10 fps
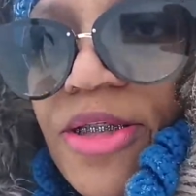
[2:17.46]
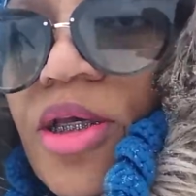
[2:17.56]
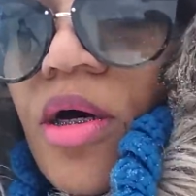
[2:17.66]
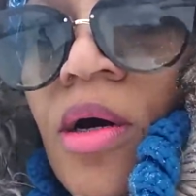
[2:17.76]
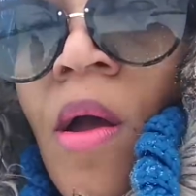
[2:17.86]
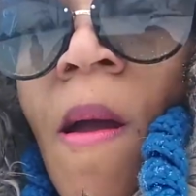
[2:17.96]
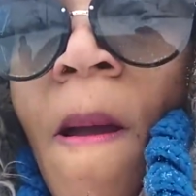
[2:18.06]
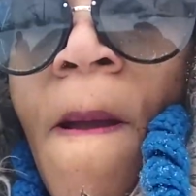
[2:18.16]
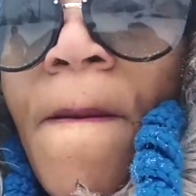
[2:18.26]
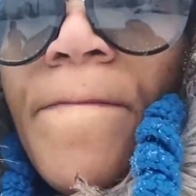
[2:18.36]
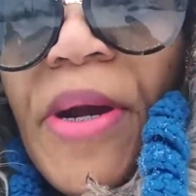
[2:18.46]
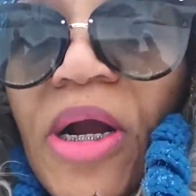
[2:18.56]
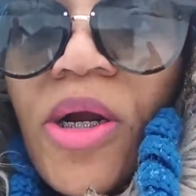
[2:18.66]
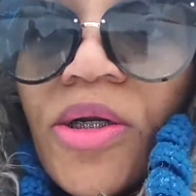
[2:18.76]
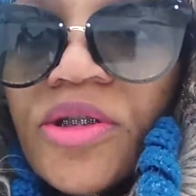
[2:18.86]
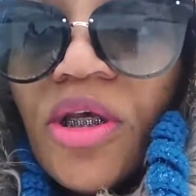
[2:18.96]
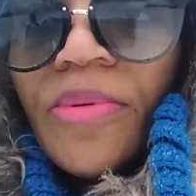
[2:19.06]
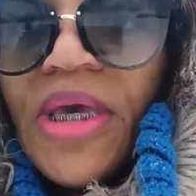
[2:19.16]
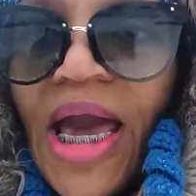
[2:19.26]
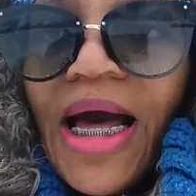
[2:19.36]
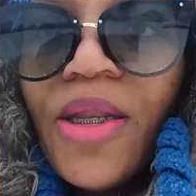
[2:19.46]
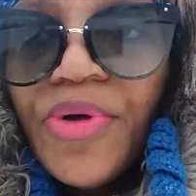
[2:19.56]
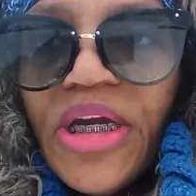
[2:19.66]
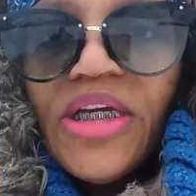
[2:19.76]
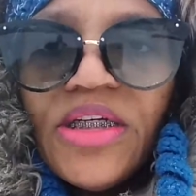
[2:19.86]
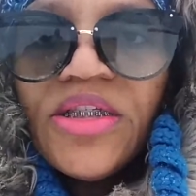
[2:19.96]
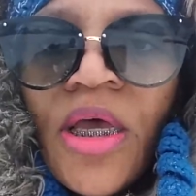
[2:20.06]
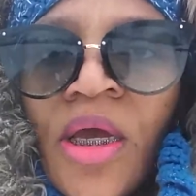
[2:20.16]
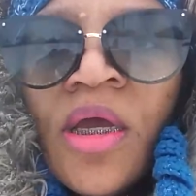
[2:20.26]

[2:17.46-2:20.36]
to burn some calories.